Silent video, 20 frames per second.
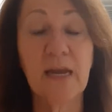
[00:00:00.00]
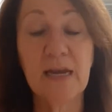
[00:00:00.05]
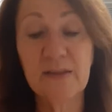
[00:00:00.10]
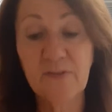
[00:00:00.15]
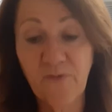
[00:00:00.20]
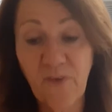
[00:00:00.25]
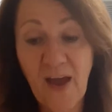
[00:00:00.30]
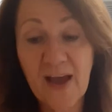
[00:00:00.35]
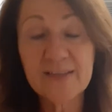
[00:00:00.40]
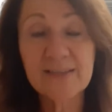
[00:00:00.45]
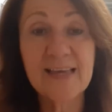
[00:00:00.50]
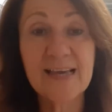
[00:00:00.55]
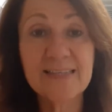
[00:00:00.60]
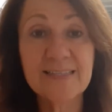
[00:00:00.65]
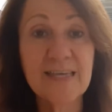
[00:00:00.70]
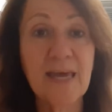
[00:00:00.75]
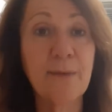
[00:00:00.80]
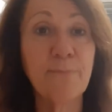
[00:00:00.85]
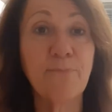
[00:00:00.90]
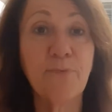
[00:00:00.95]
In fact, they
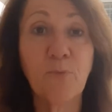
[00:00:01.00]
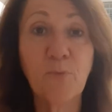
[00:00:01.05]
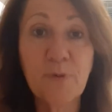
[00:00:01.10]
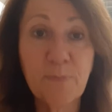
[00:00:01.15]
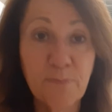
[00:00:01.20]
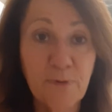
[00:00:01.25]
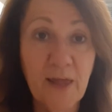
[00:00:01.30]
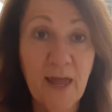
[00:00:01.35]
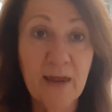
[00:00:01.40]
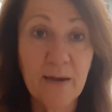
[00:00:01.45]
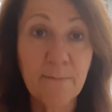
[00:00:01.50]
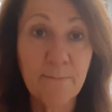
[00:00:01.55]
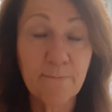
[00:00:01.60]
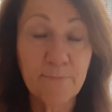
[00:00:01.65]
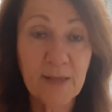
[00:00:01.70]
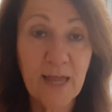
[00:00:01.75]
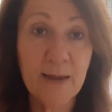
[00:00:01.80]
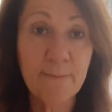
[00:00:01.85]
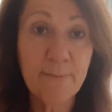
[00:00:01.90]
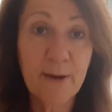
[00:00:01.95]
said with Planned
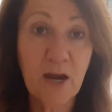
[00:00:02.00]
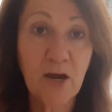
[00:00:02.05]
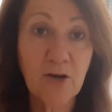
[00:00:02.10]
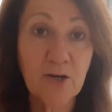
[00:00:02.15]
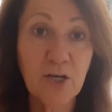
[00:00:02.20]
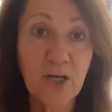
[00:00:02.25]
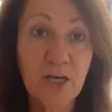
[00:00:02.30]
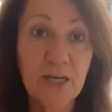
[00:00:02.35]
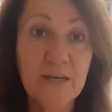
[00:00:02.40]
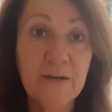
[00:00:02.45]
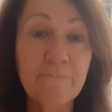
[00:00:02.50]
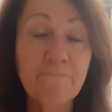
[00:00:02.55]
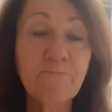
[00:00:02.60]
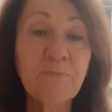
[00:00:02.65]
Parenthood,